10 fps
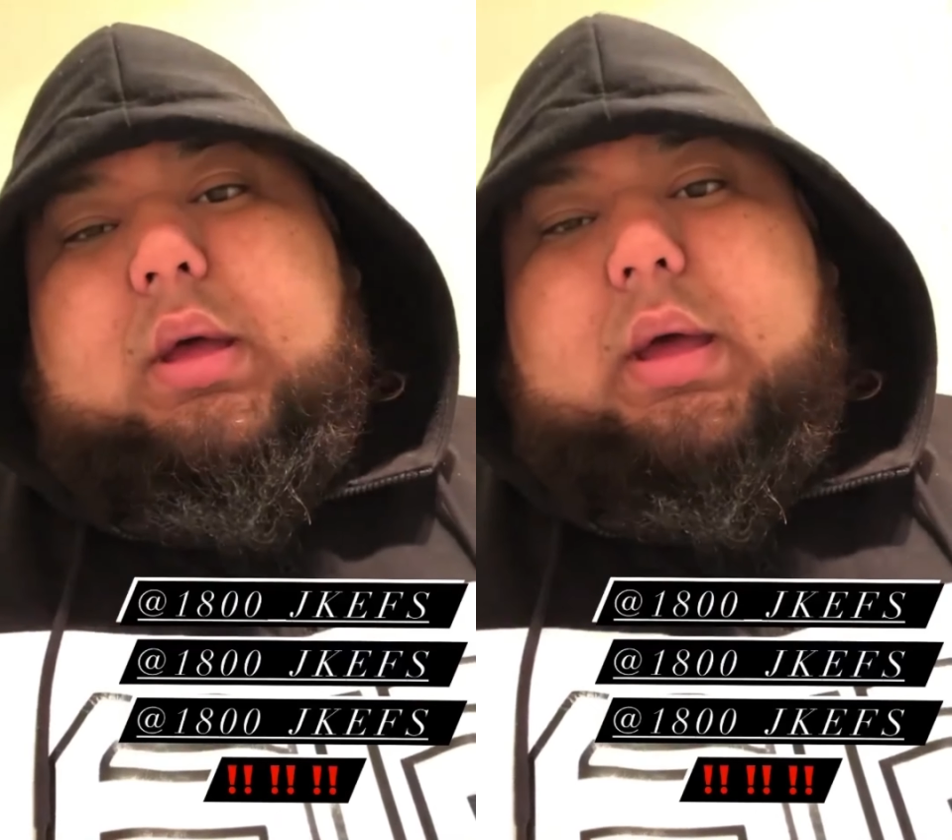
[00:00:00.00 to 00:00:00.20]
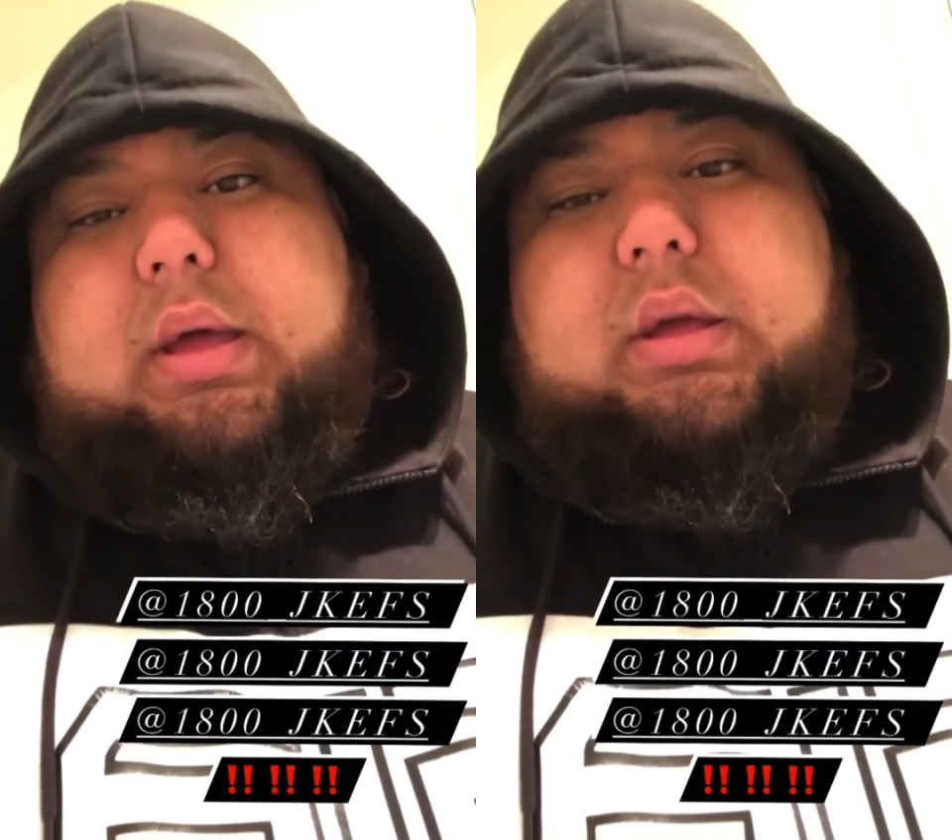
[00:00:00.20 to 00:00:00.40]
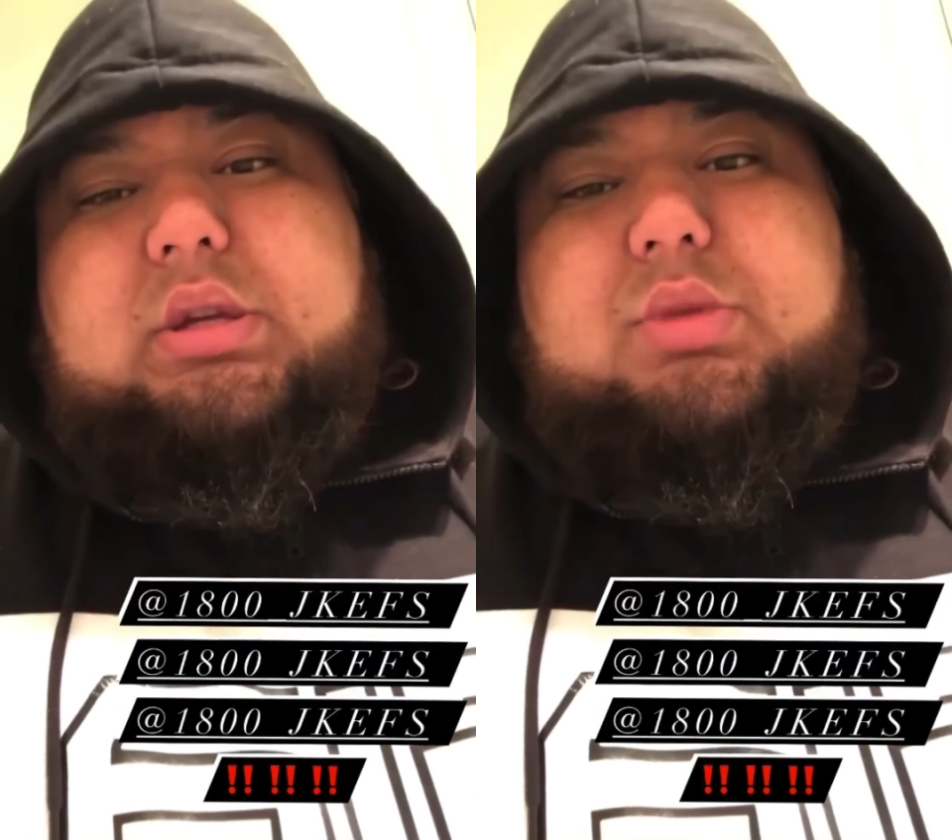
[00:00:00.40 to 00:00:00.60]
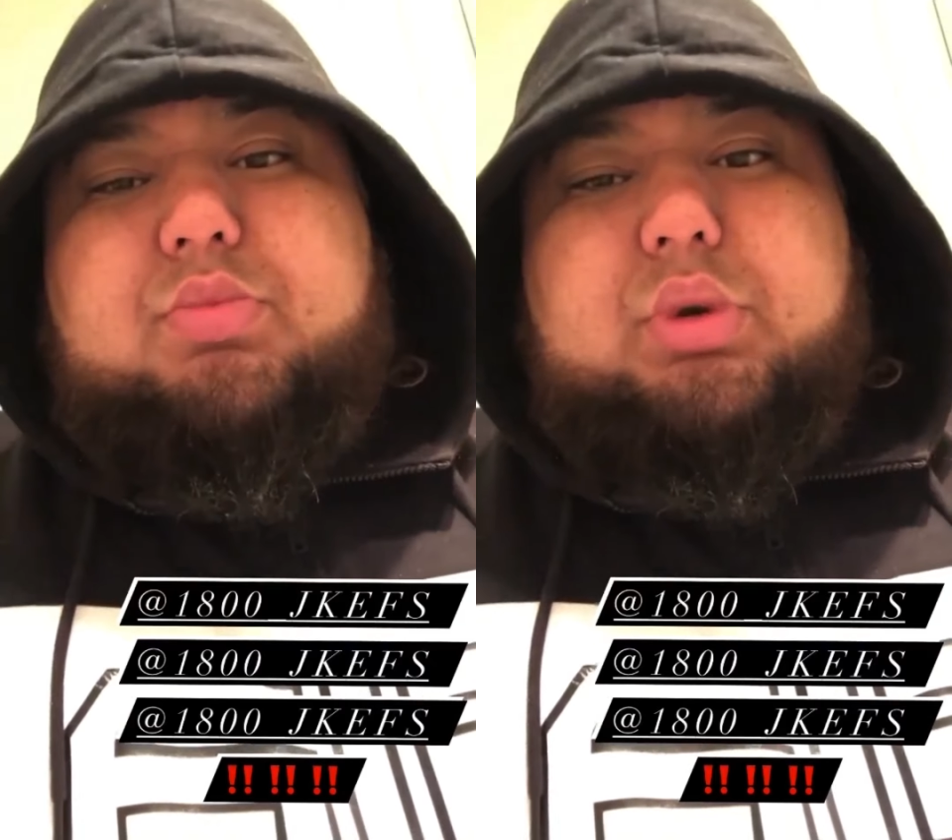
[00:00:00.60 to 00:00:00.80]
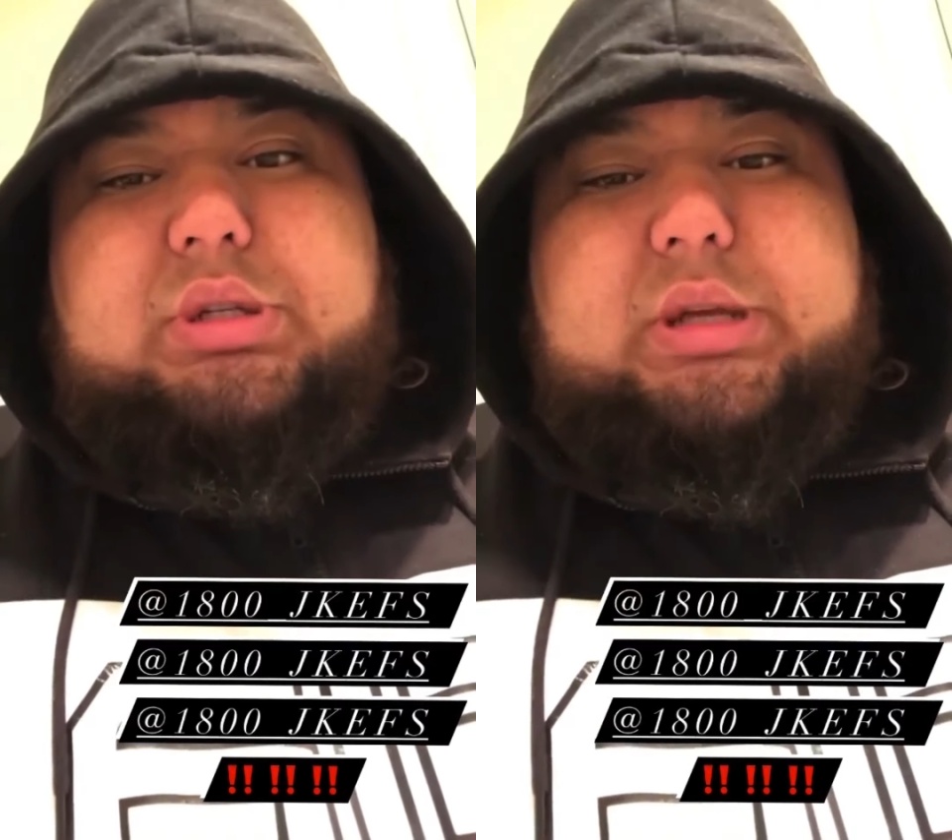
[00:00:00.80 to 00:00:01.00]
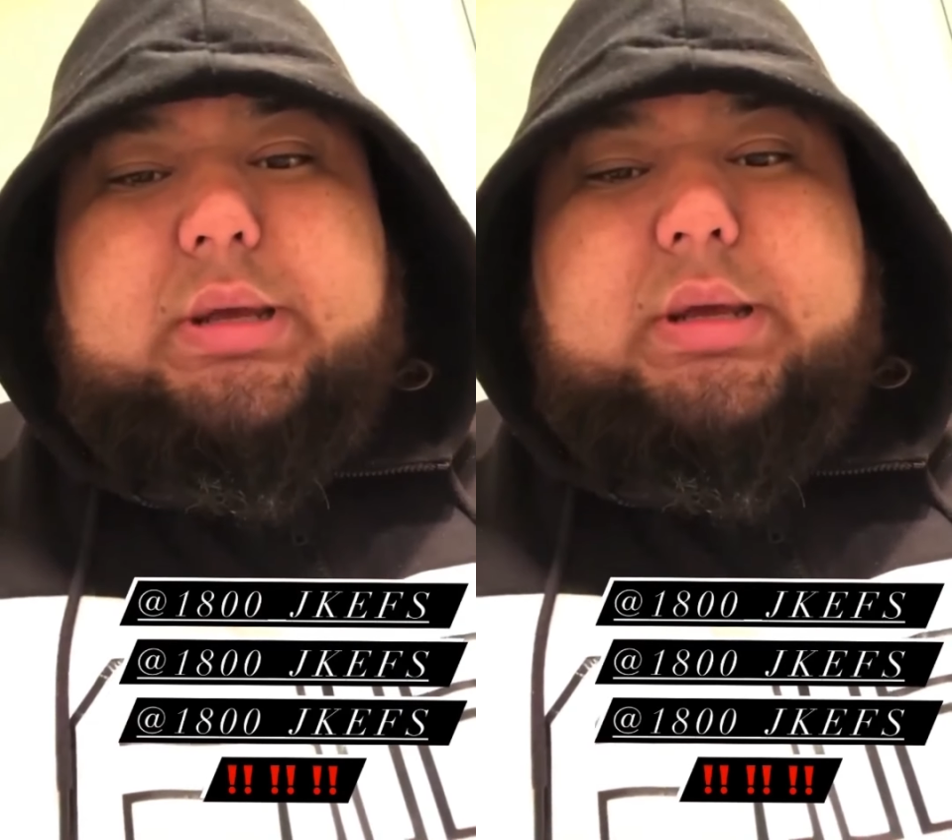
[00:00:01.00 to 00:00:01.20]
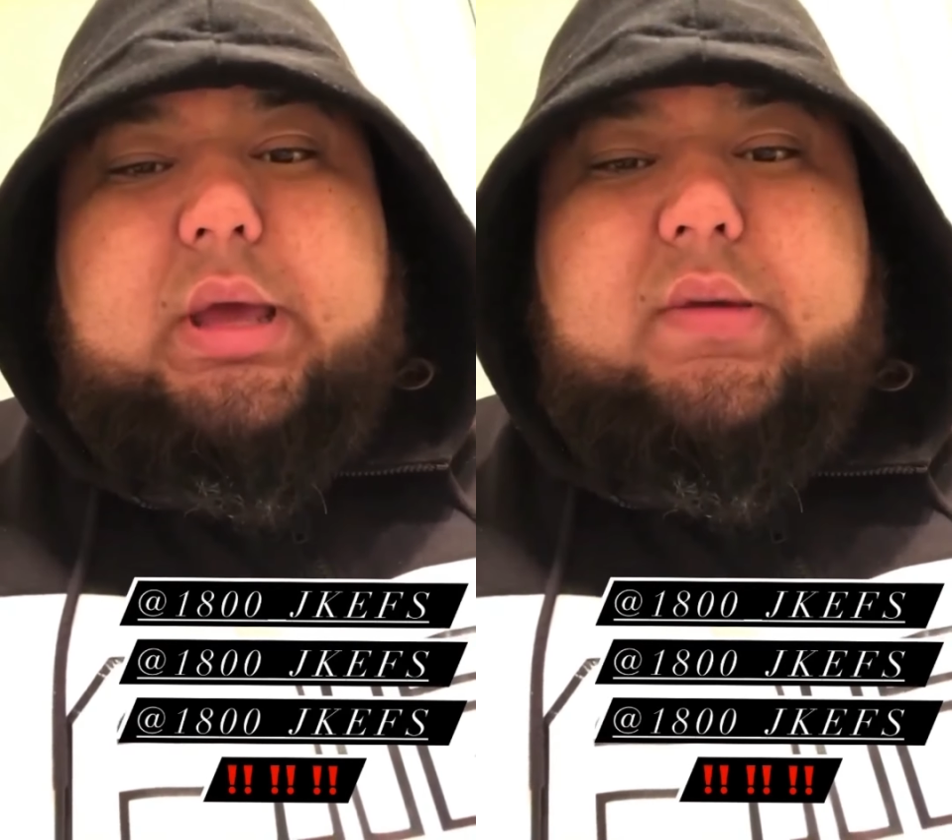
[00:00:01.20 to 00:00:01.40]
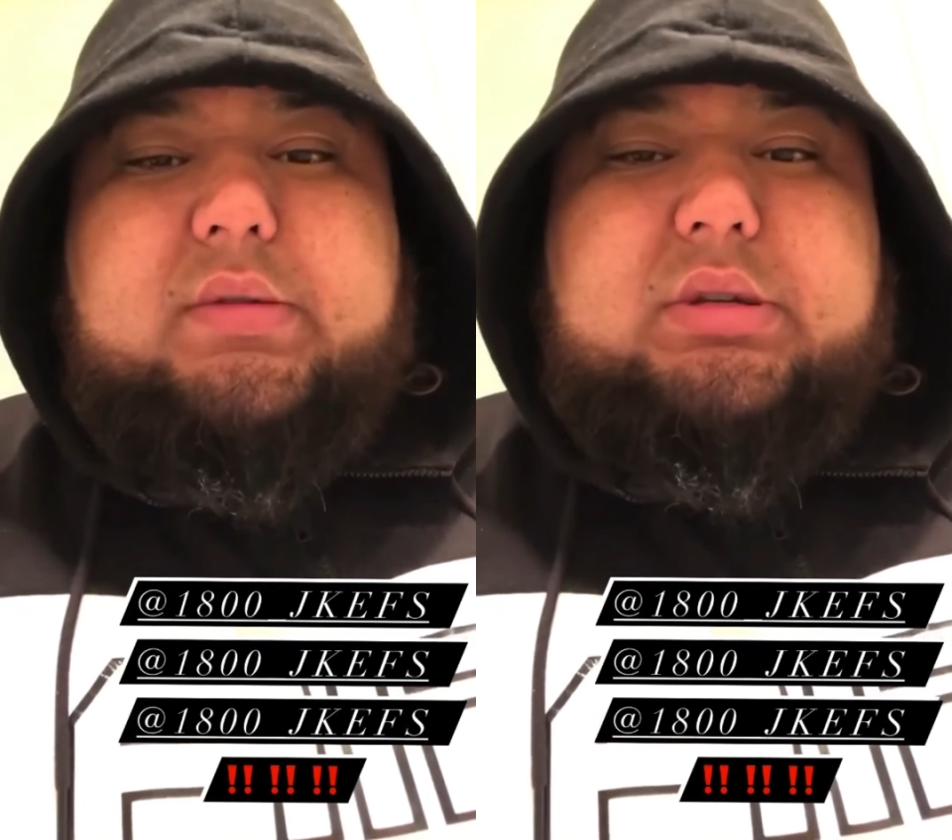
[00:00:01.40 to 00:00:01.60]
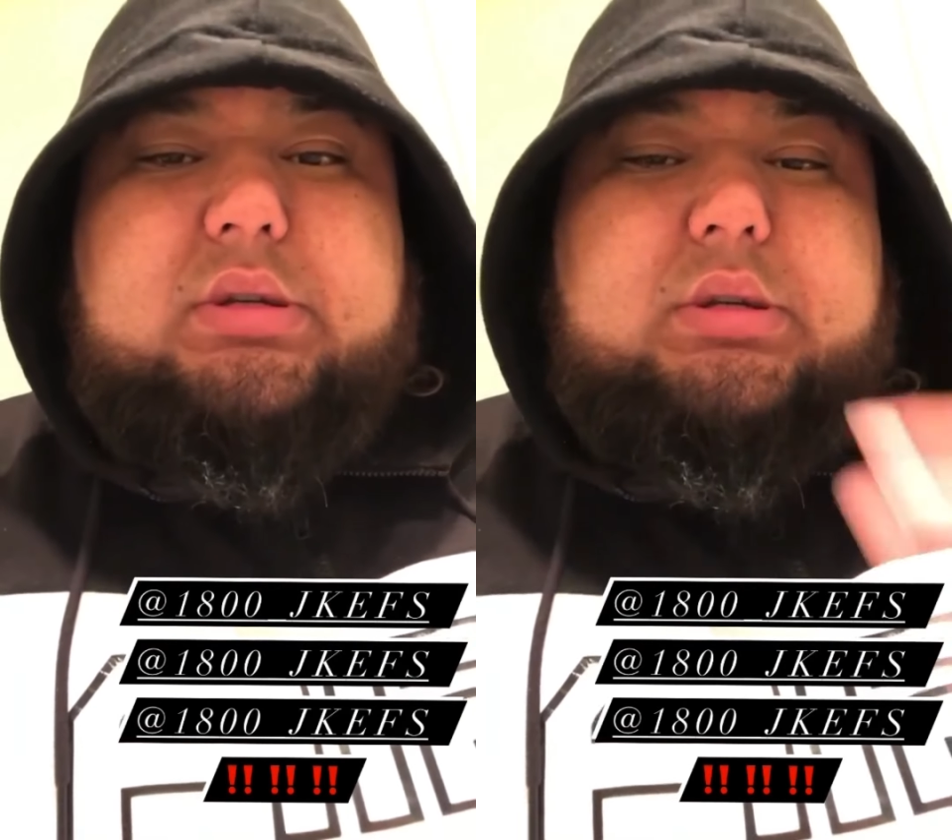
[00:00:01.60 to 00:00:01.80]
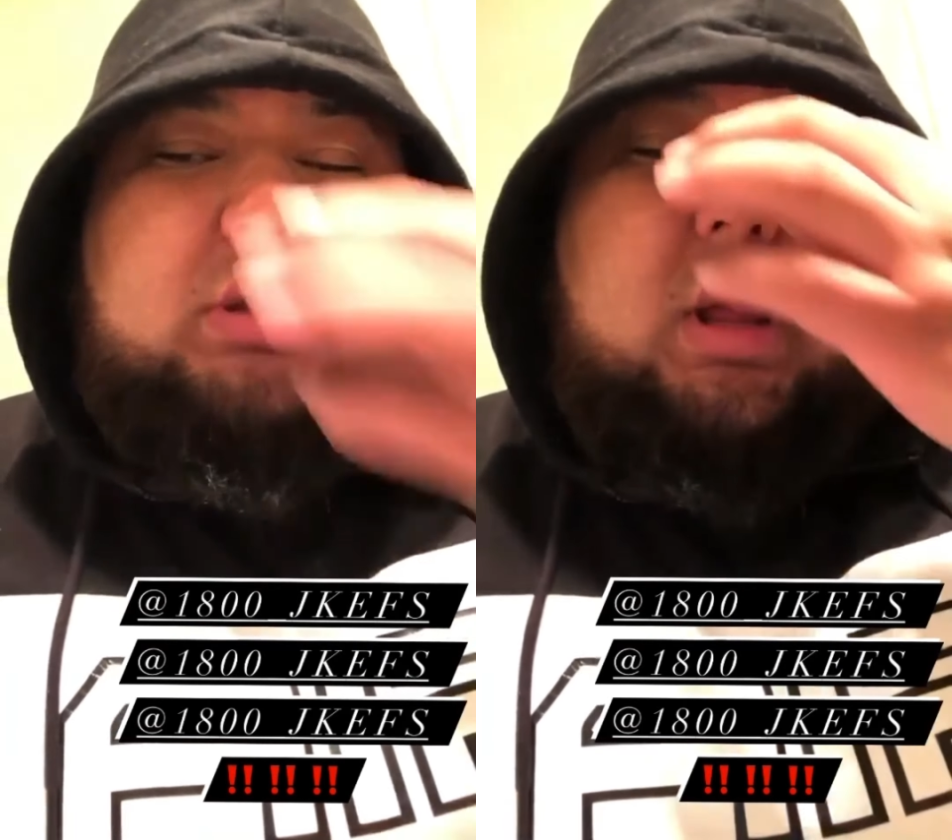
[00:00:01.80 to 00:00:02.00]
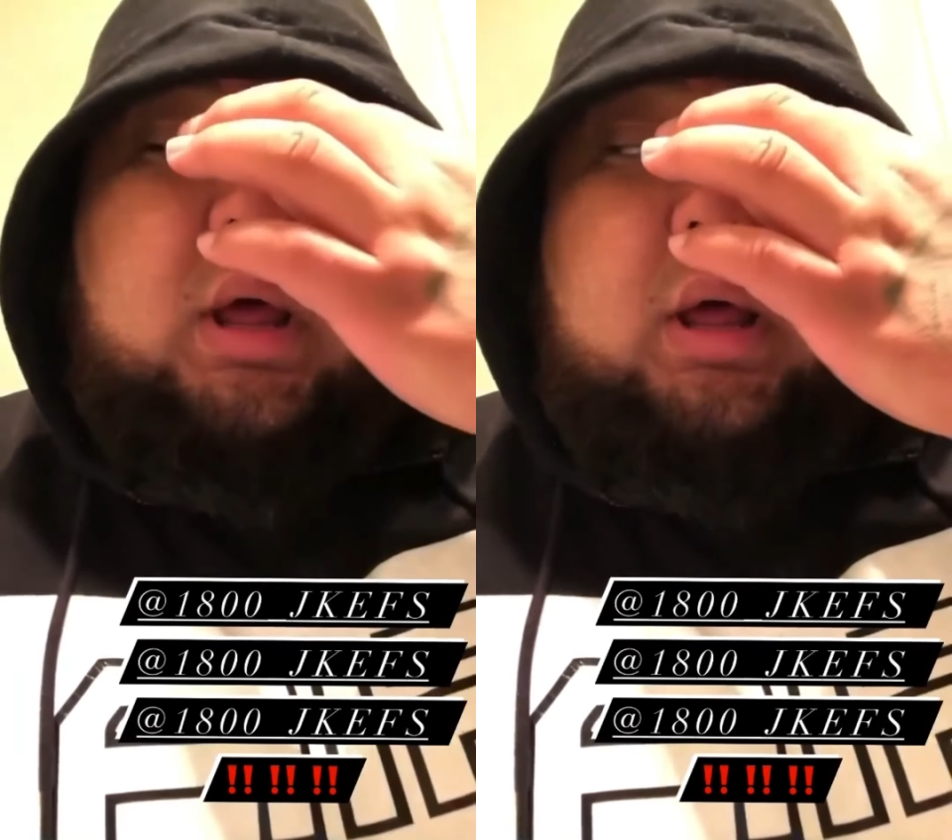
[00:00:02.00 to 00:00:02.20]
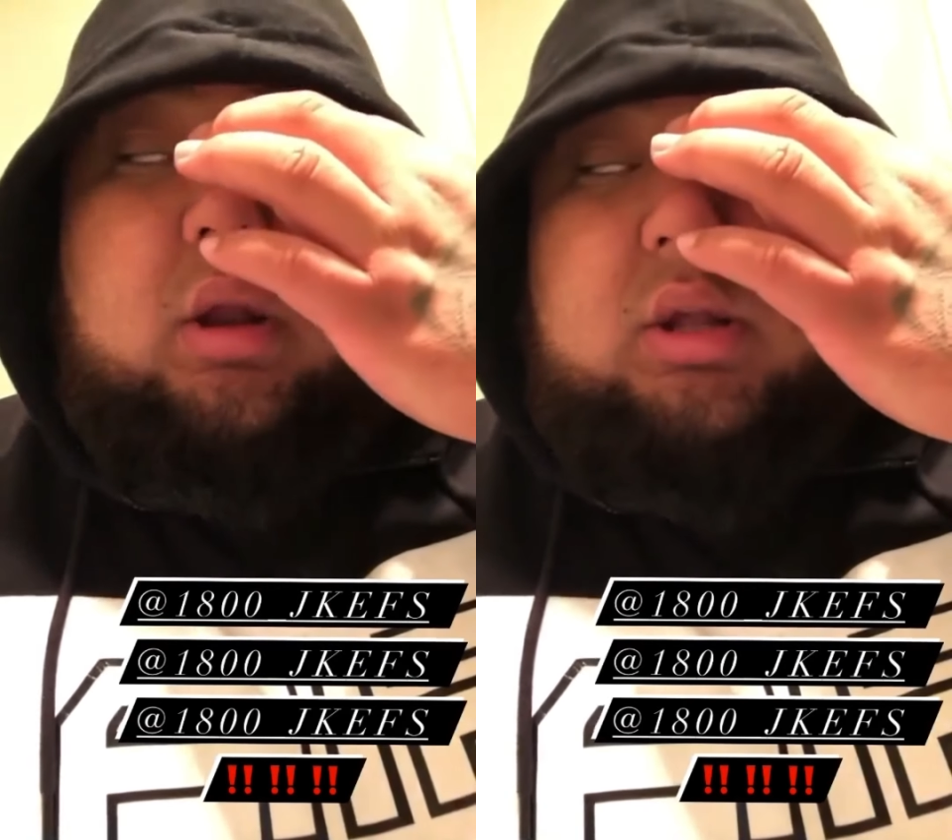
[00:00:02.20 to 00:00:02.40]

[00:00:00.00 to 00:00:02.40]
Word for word: Hey, it's your boy Jay Uh, I'd